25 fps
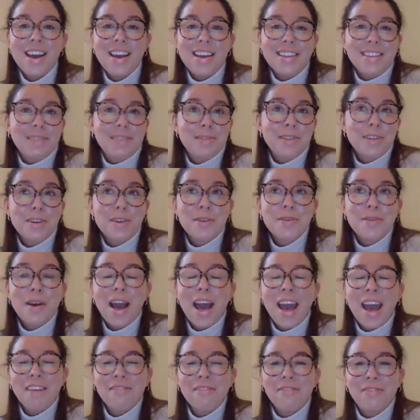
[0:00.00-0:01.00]
as we know,
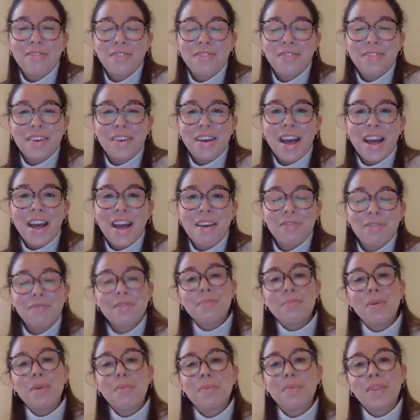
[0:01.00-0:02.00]
half
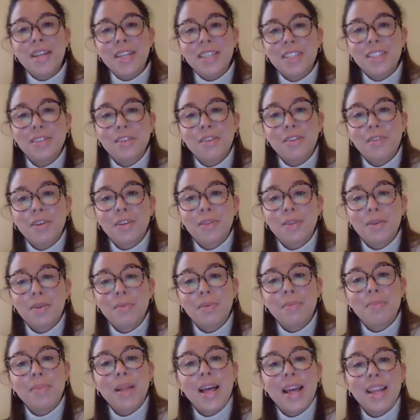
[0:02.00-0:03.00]
of the population of our
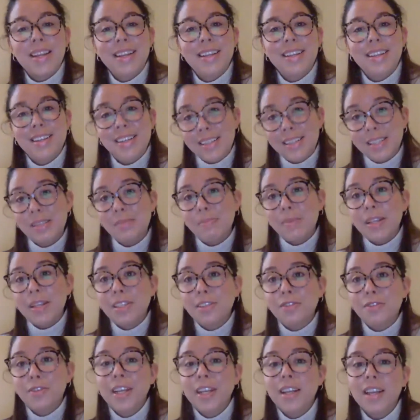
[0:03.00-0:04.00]
global planet is
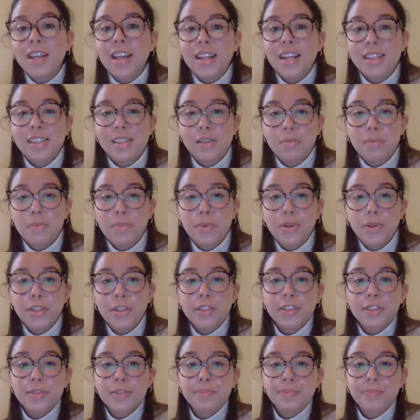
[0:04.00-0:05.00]
menstruating at some
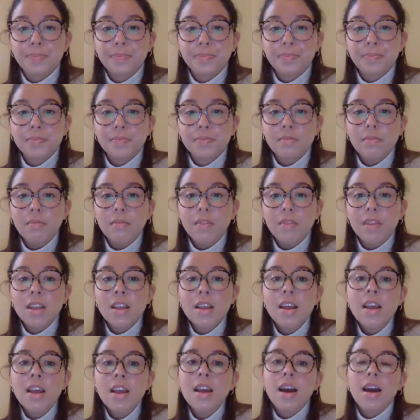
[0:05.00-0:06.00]
point.
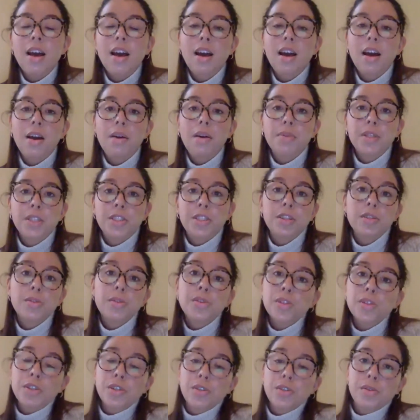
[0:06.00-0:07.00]
We chose
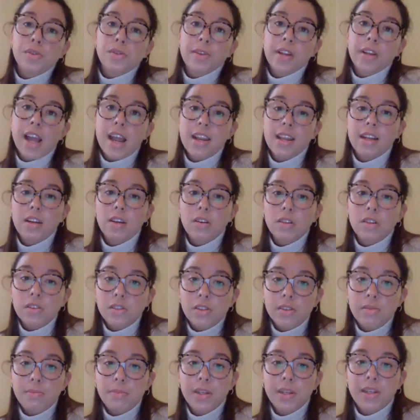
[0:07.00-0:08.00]
to use organic
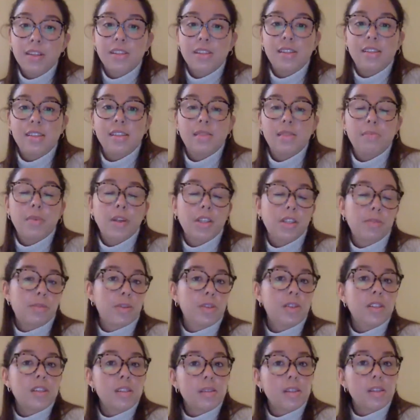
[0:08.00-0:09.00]
cotton because it's much
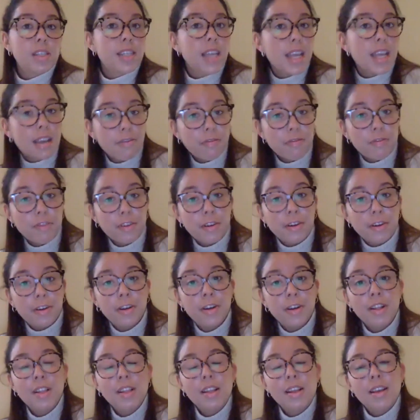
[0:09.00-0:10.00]
more
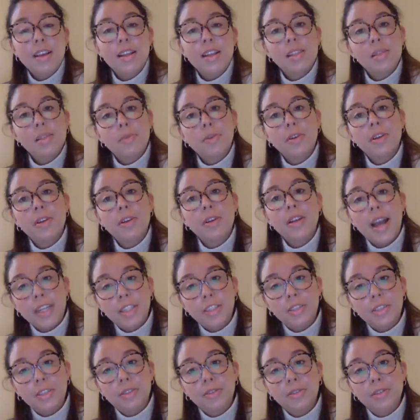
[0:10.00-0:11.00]
safer, it's more
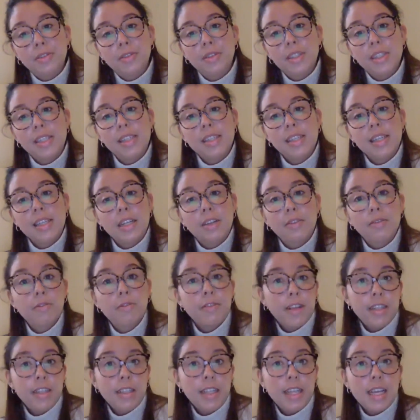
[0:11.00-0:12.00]
natural, it's
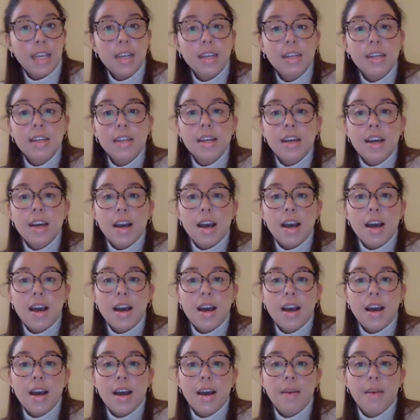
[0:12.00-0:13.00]
eco-friendly,
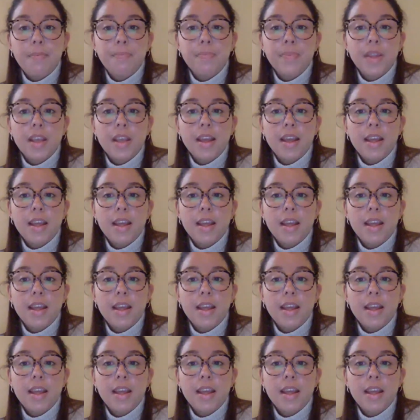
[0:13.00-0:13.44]
and